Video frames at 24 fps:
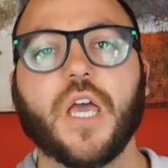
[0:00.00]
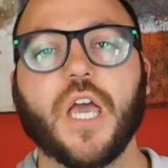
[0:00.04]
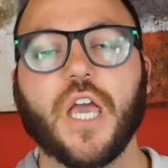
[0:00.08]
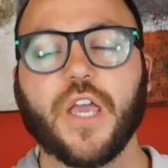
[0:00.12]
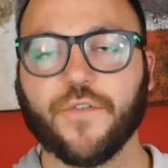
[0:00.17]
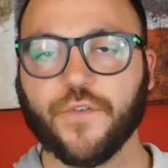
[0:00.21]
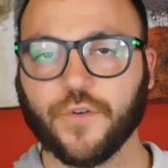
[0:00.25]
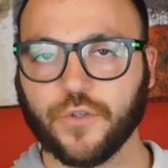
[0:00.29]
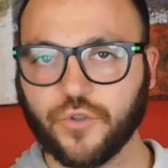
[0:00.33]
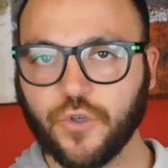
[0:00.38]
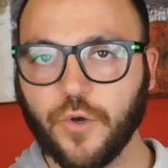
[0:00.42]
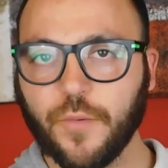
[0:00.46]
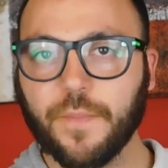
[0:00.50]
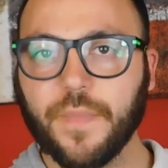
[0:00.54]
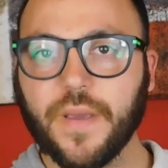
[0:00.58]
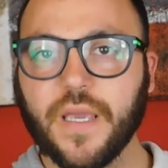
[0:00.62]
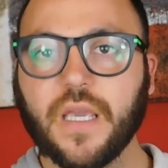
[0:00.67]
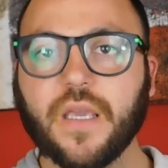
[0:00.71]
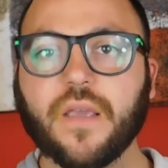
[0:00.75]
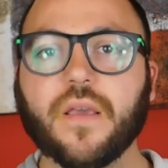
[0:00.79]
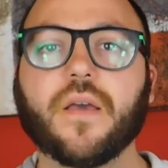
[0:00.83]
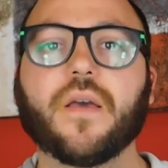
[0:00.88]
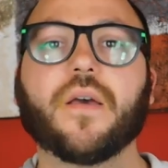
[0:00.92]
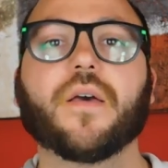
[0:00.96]
If you're too
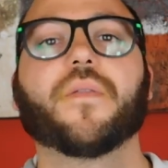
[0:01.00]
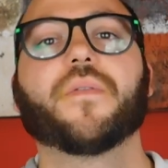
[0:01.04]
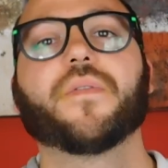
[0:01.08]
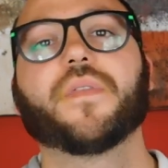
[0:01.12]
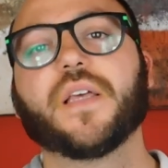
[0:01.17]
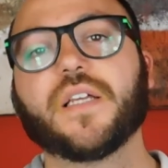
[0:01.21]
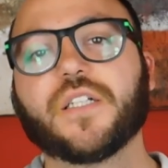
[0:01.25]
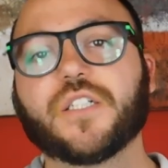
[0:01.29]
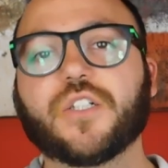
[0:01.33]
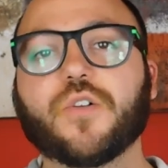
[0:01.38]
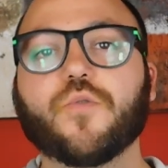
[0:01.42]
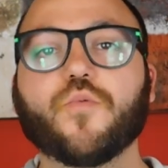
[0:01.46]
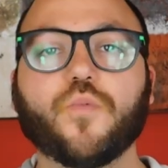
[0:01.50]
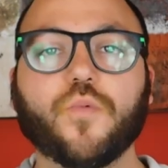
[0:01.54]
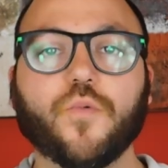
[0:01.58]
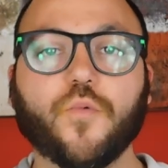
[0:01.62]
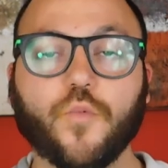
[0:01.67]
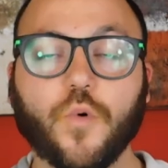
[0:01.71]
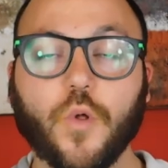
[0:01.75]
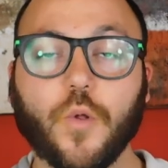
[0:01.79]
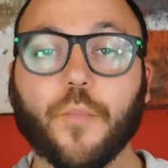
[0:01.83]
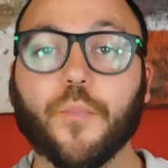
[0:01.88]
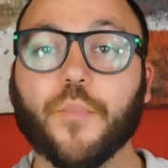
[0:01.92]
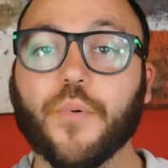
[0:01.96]
big, this
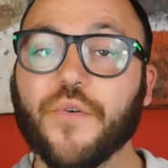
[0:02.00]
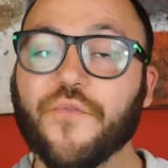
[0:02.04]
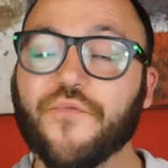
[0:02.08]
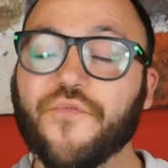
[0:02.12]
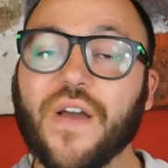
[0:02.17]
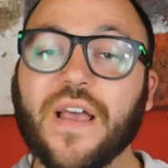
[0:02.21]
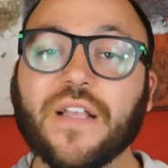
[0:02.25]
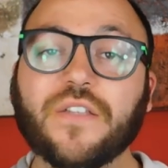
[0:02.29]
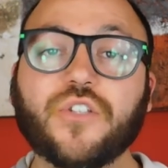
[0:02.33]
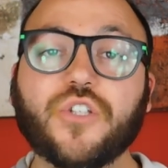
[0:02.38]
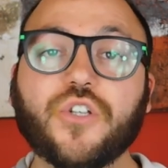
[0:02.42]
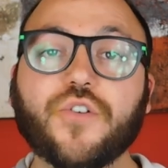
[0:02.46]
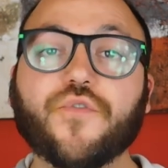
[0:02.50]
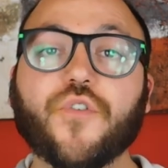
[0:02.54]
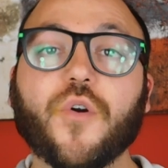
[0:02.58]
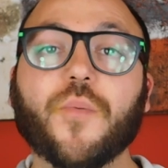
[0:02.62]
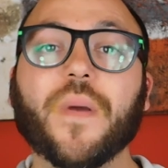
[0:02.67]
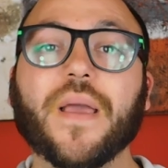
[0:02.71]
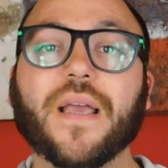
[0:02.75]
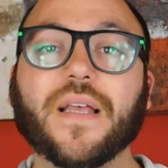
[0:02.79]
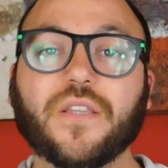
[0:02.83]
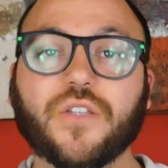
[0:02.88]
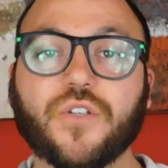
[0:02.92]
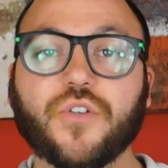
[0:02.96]
will prevent you from
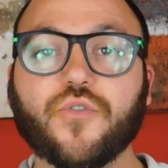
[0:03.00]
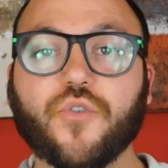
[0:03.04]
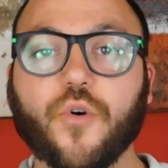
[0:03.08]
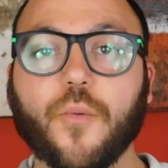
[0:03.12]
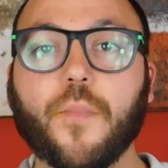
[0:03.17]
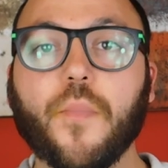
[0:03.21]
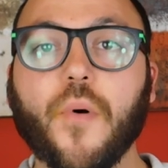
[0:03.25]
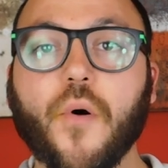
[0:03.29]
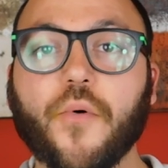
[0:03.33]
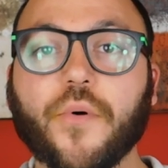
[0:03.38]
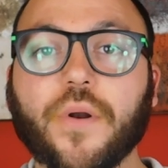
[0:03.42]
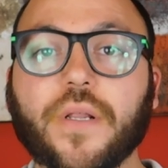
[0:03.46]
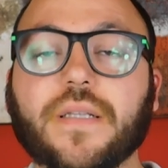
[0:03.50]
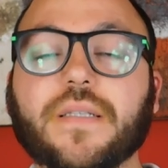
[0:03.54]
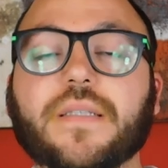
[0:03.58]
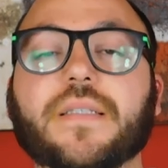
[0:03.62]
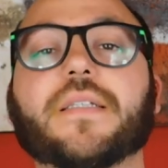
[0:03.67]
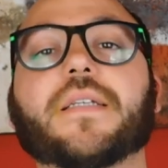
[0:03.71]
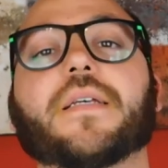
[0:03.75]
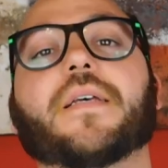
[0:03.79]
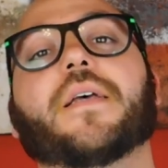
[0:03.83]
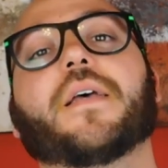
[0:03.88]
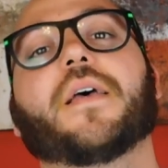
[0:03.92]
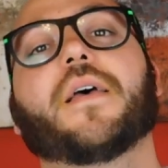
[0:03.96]
hitting your opponent
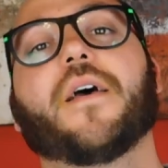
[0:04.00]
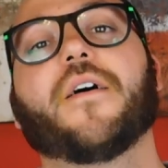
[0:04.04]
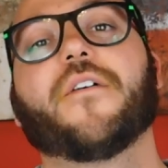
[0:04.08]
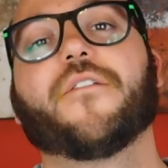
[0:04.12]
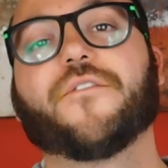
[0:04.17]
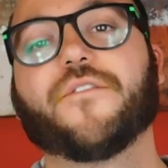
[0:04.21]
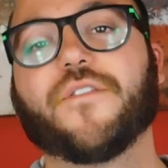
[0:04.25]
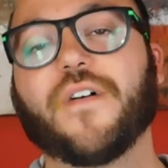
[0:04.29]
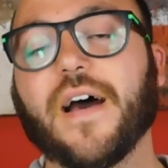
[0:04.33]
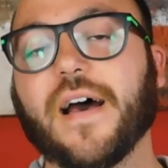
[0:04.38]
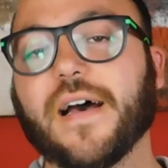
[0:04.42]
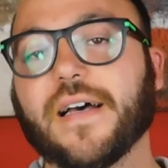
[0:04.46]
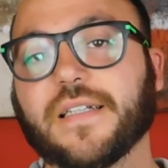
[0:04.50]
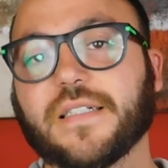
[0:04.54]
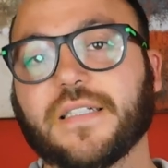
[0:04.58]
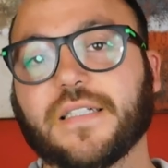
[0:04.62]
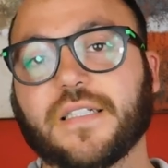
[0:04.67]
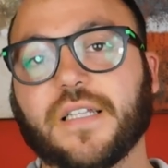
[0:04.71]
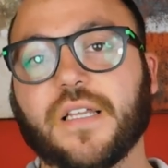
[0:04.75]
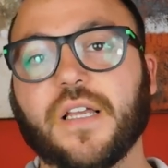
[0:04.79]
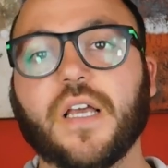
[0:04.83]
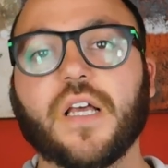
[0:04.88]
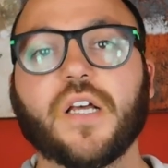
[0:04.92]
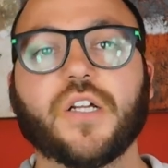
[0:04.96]
fast.
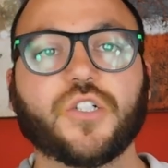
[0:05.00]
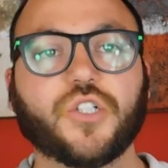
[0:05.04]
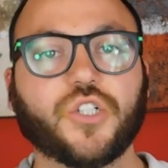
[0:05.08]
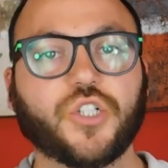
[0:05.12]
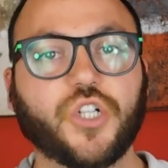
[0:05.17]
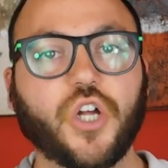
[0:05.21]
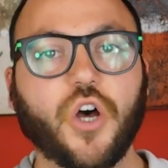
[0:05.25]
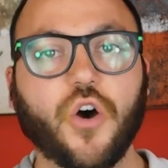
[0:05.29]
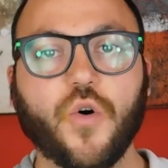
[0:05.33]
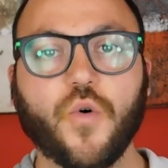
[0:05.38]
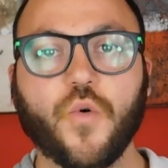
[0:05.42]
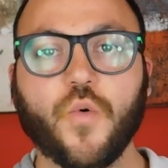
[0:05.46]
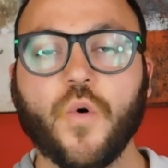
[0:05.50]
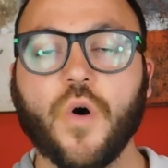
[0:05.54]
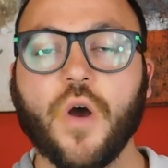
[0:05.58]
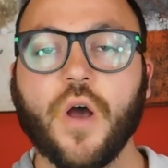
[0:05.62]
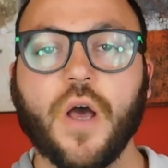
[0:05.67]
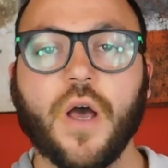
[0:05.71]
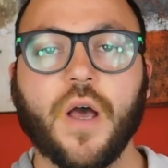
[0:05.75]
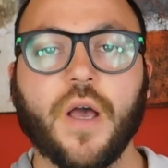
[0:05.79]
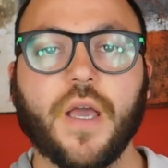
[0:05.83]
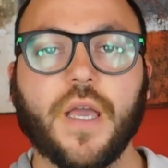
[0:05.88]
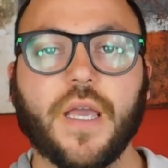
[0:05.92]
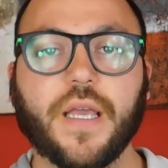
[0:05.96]
So
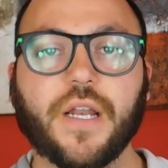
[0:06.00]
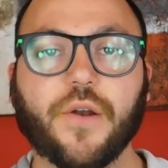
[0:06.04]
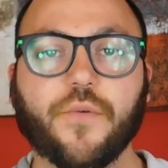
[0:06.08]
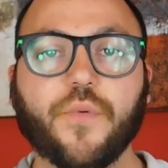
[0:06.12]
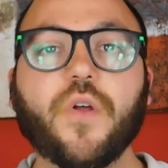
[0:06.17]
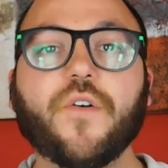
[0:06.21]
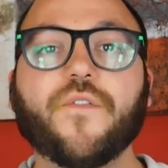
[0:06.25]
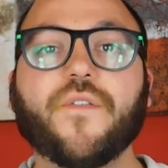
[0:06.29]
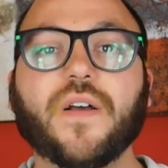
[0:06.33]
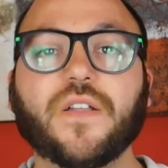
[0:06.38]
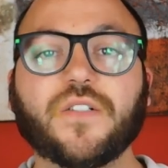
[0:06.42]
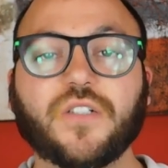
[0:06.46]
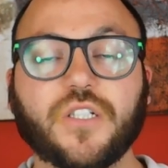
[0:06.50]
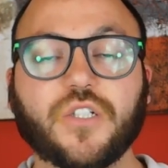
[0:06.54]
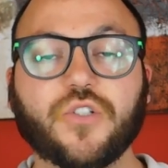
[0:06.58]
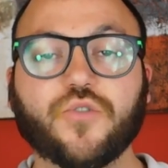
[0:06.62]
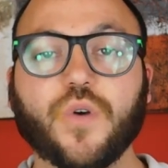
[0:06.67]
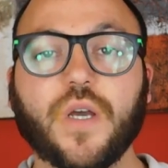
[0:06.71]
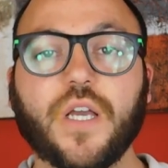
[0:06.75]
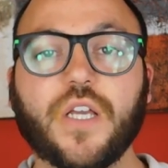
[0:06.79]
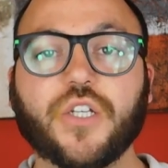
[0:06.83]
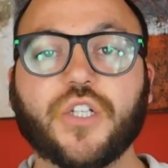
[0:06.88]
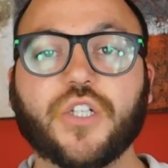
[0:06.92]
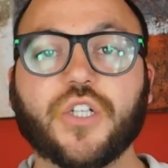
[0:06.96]
in a real fight
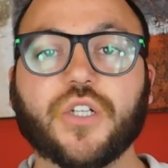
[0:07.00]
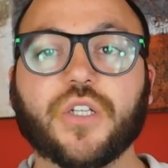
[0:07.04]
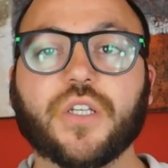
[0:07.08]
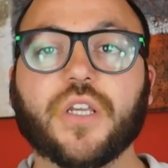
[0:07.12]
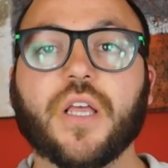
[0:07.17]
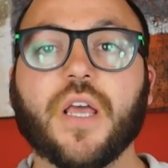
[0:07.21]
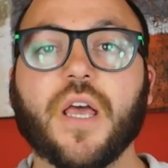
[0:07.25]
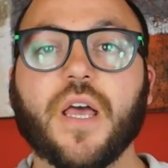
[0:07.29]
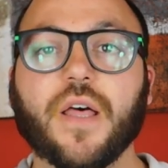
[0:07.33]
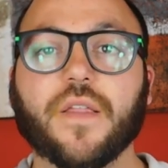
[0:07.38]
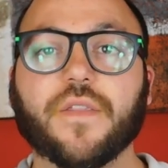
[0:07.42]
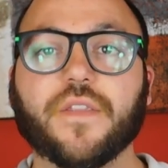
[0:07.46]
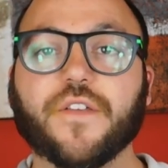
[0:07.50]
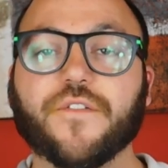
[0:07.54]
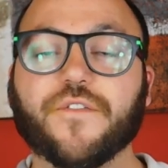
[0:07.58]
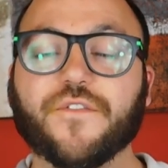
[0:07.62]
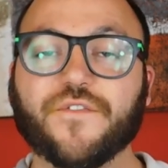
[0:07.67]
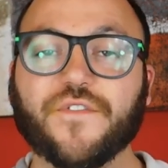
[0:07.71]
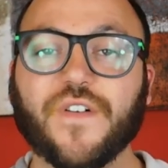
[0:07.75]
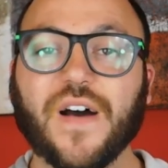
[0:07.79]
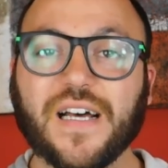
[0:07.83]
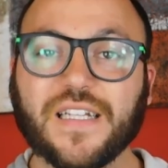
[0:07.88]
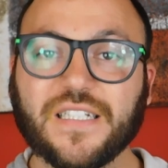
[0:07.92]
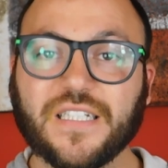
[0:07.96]
situation, the
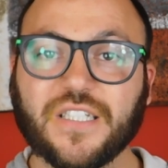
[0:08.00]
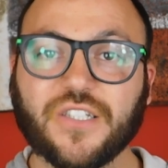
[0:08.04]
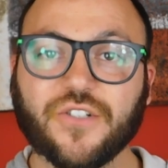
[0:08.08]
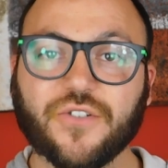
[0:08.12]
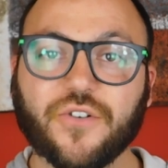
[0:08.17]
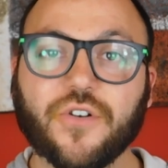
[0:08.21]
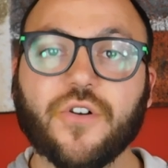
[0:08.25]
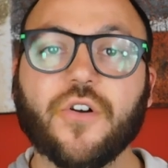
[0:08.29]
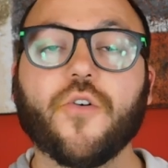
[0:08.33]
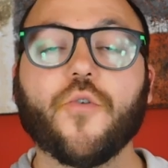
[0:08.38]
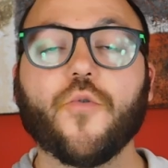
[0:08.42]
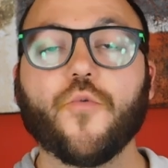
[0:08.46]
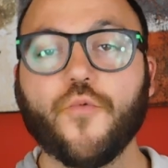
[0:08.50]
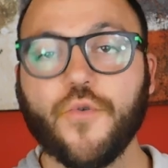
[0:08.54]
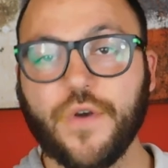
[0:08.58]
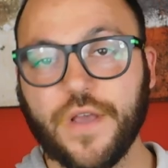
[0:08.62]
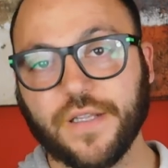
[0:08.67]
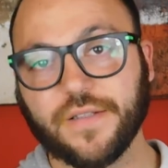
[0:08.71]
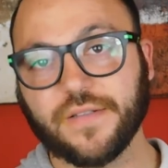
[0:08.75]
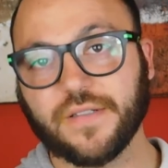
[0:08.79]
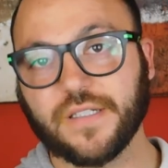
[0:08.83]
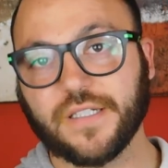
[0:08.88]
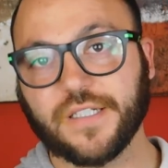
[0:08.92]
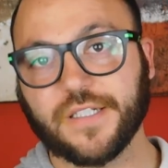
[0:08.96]
faster
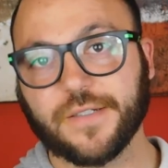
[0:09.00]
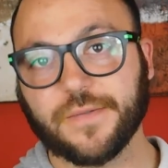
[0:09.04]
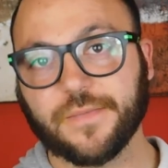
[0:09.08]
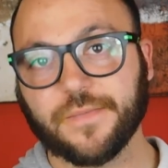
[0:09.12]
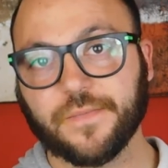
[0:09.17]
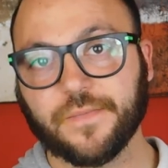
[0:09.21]
wins.